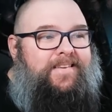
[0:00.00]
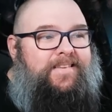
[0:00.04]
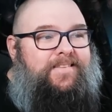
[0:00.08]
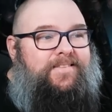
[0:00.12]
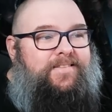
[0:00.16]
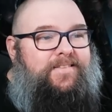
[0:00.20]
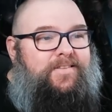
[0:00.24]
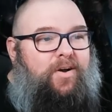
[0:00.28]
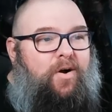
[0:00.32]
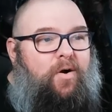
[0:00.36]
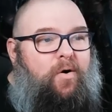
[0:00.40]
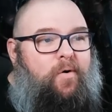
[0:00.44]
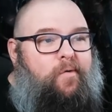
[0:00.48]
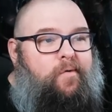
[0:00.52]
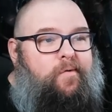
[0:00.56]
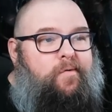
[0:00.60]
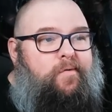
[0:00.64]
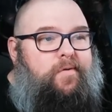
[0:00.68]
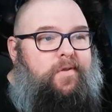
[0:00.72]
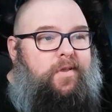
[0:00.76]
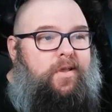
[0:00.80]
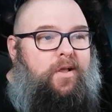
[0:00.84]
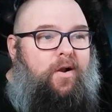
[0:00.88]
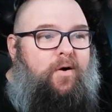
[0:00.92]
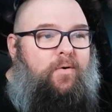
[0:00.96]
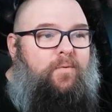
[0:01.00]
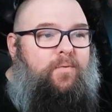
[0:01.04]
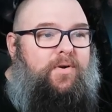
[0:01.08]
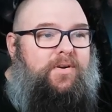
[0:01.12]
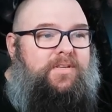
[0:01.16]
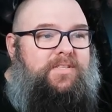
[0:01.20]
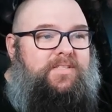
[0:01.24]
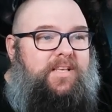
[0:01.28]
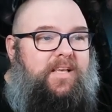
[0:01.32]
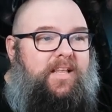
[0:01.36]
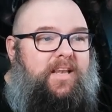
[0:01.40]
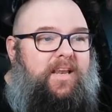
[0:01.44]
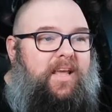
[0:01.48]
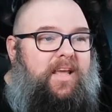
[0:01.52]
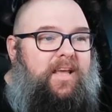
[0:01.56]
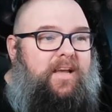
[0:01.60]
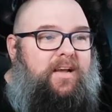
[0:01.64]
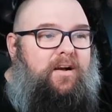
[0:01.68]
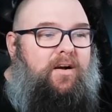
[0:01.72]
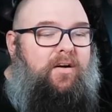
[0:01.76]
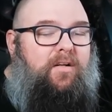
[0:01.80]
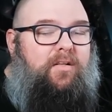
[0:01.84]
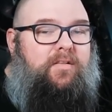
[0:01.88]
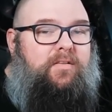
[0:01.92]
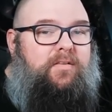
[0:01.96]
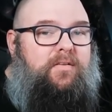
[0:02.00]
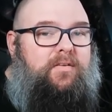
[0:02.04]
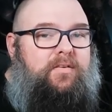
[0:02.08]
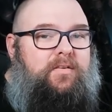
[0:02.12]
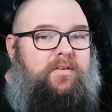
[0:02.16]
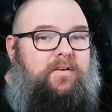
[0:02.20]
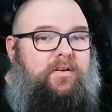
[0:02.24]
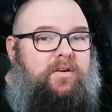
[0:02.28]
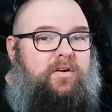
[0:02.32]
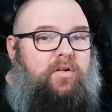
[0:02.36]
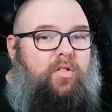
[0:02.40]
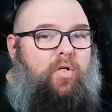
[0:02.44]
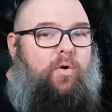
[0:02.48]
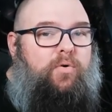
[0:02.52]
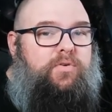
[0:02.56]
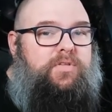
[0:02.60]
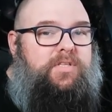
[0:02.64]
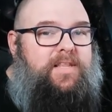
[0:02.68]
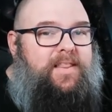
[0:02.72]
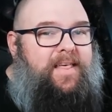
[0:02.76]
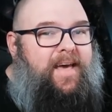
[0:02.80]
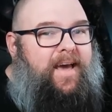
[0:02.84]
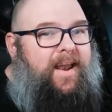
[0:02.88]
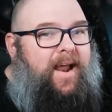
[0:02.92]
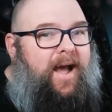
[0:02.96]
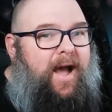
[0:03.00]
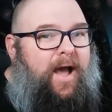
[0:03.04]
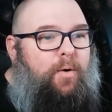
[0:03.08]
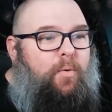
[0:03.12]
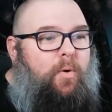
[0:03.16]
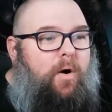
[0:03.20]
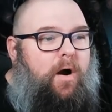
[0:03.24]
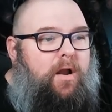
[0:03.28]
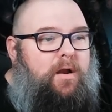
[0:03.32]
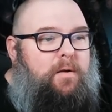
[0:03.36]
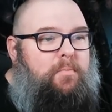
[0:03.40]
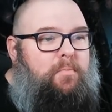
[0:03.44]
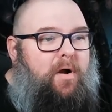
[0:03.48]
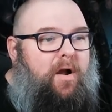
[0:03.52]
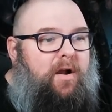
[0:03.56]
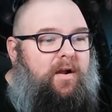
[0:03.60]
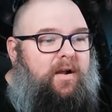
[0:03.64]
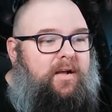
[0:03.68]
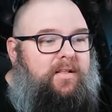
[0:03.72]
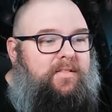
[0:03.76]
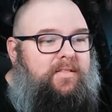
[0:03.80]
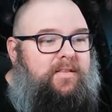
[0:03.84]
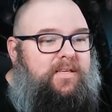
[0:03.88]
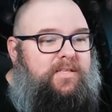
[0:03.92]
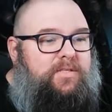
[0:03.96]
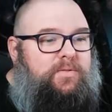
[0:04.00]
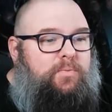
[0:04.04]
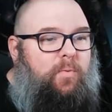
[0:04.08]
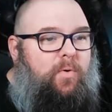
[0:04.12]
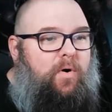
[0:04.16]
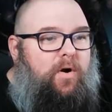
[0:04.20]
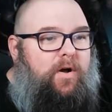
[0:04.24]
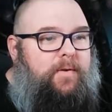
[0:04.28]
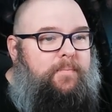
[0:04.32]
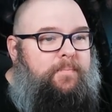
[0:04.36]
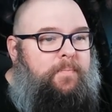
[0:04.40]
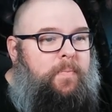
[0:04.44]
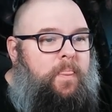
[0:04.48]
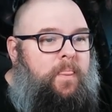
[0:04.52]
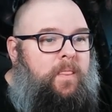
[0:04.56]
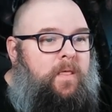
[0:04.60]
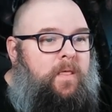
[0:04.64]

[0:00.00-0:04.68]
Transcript: So, we're sitting close to that high water mark on this one.